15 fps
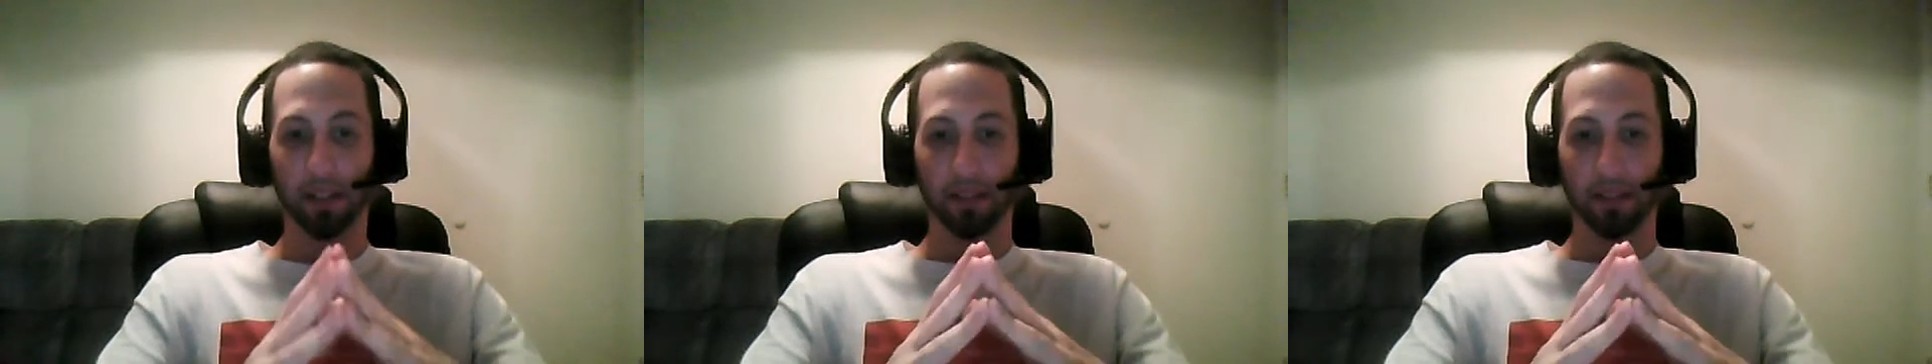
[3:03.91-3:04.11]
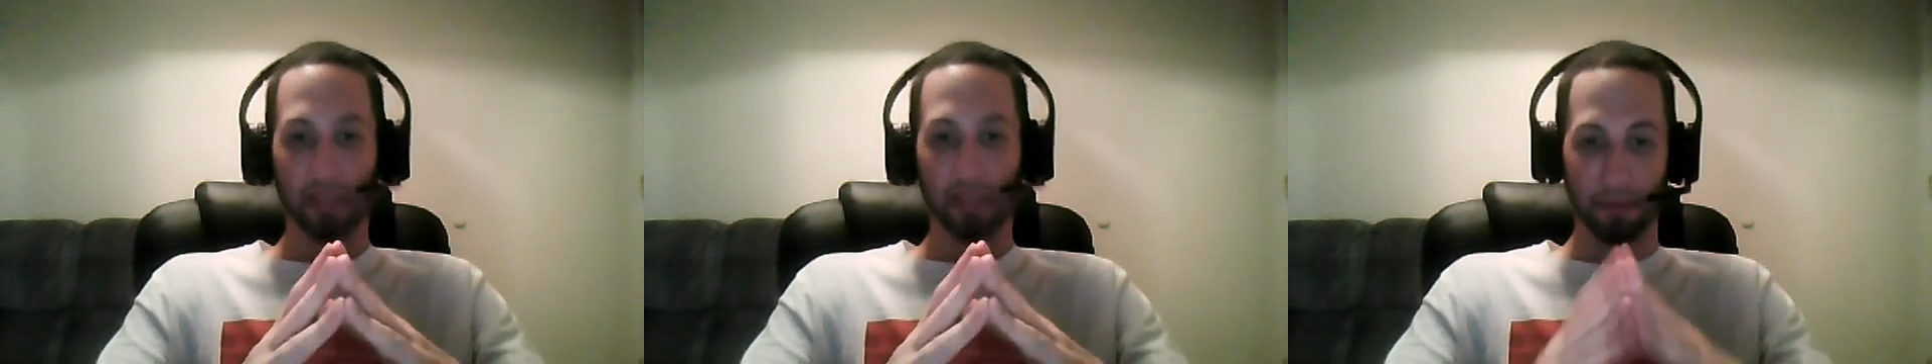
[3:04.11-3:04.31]

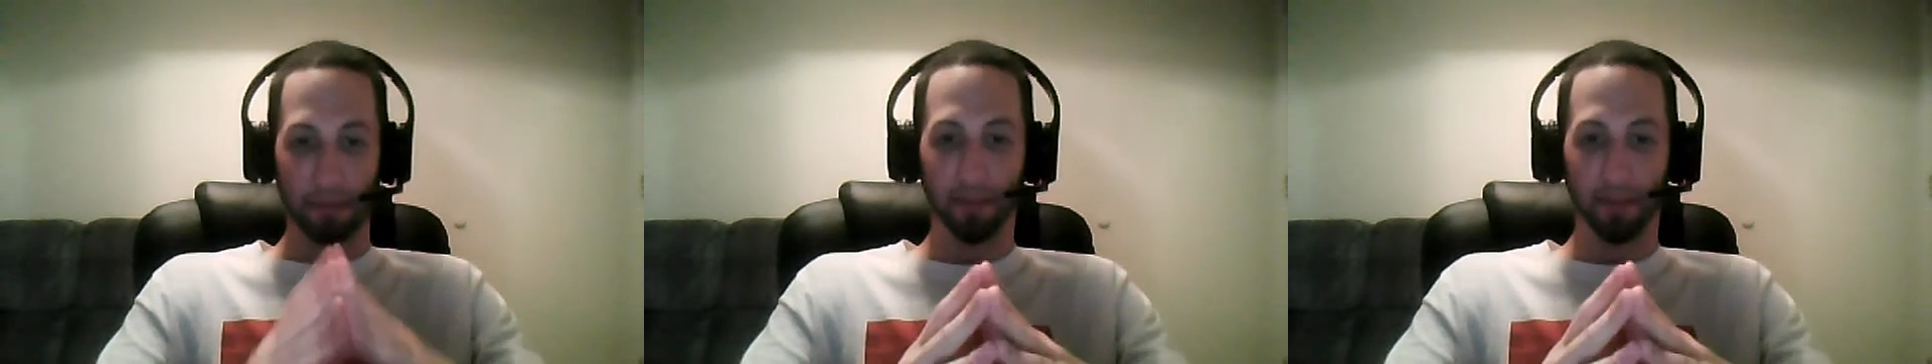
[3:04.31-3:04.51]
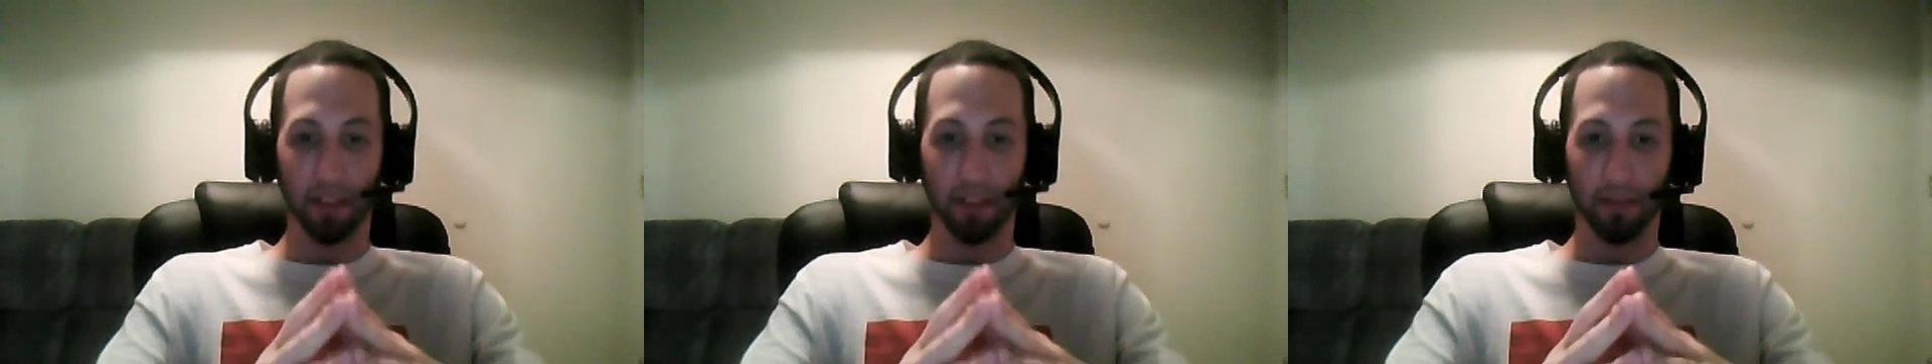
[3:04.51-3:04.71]
To name a
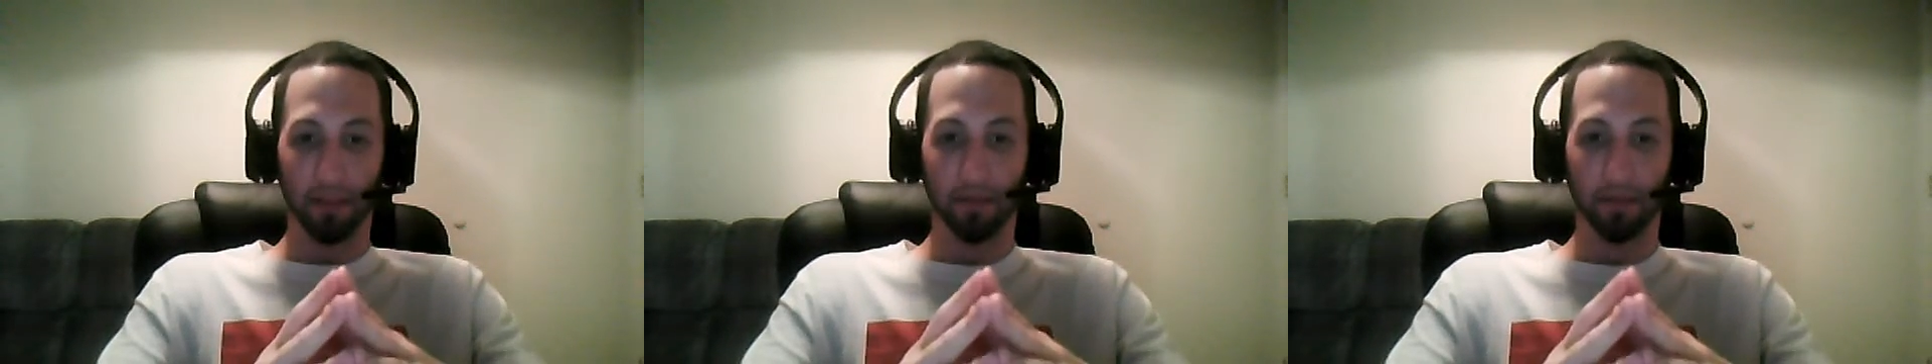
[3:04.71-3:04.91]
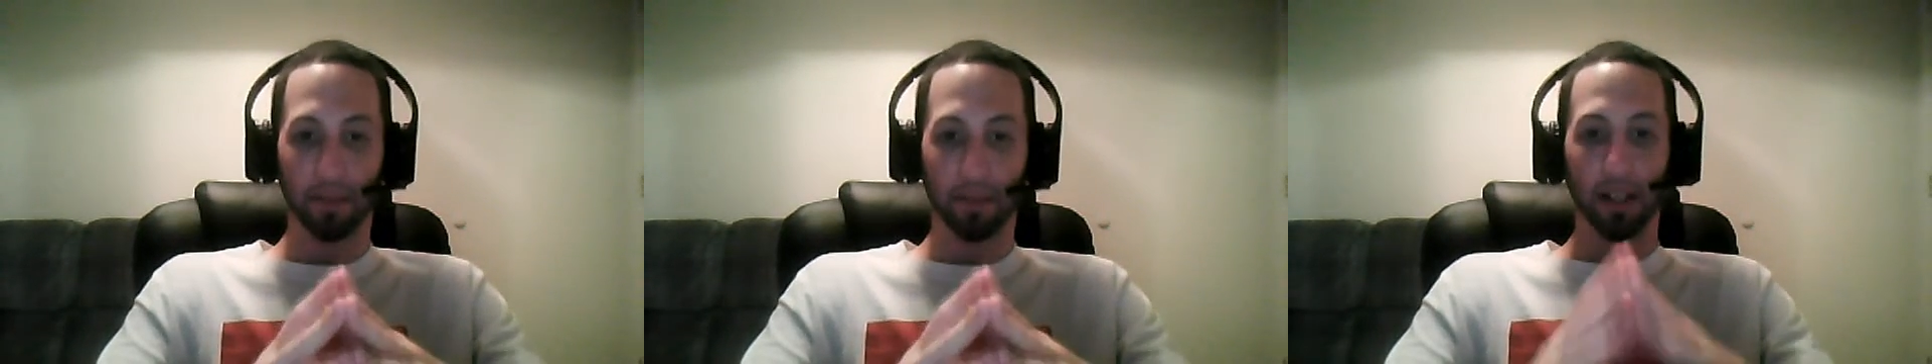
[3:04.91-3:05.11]
few:
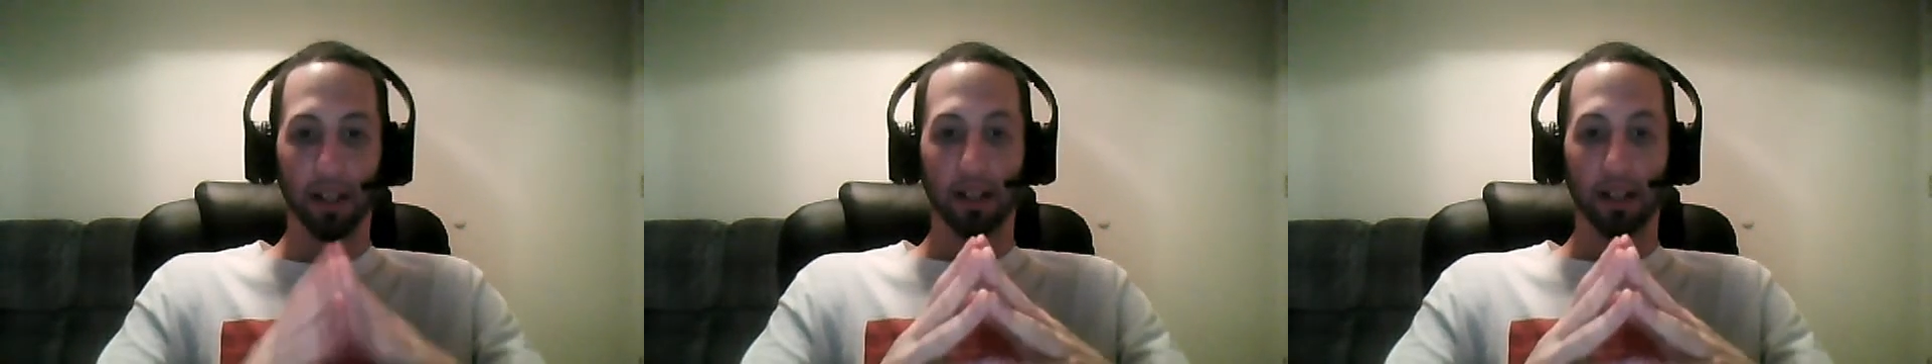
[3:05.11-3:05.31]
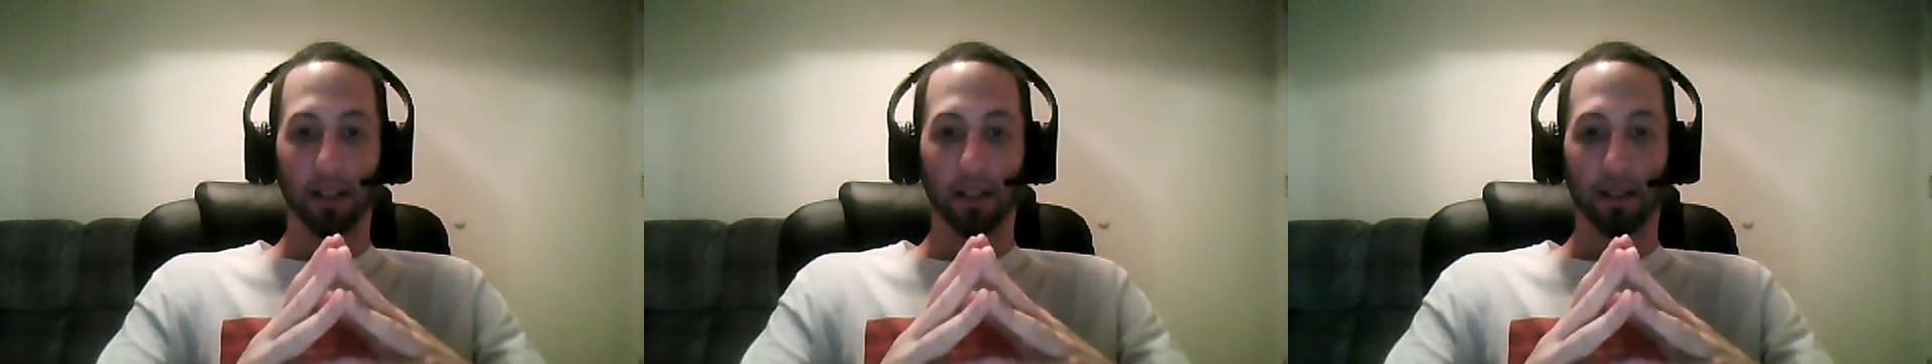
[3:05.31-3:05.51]

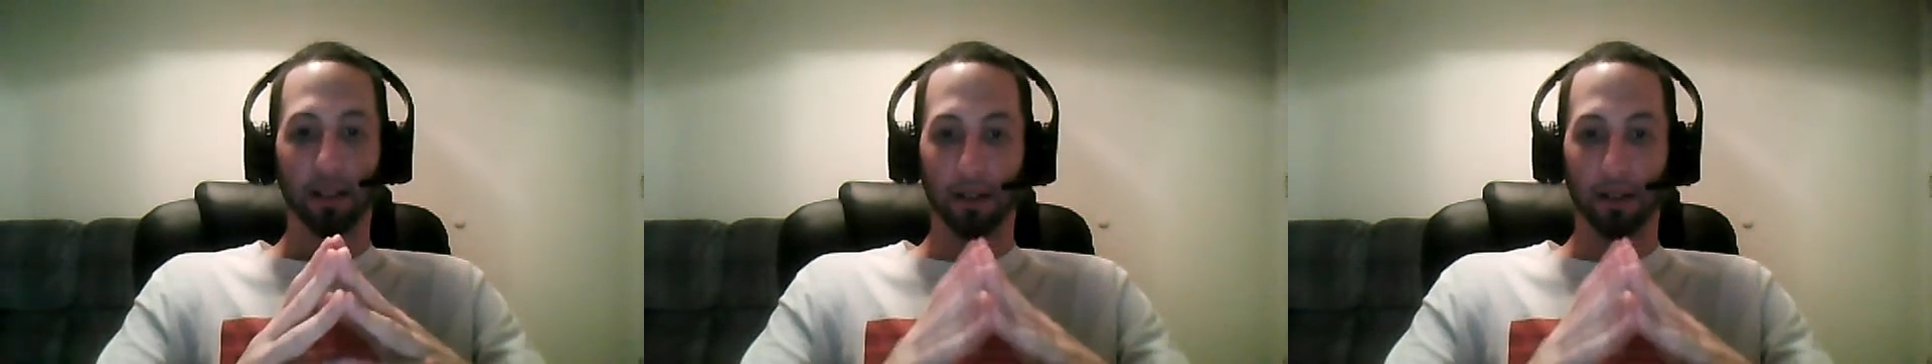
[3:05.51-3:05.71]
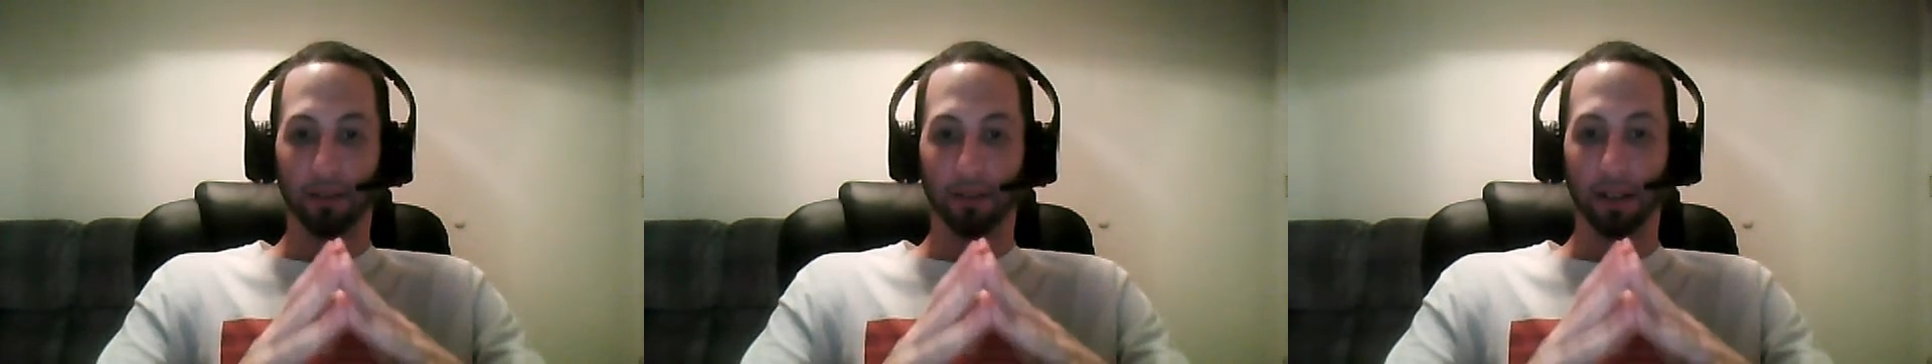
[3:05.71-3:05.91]
talk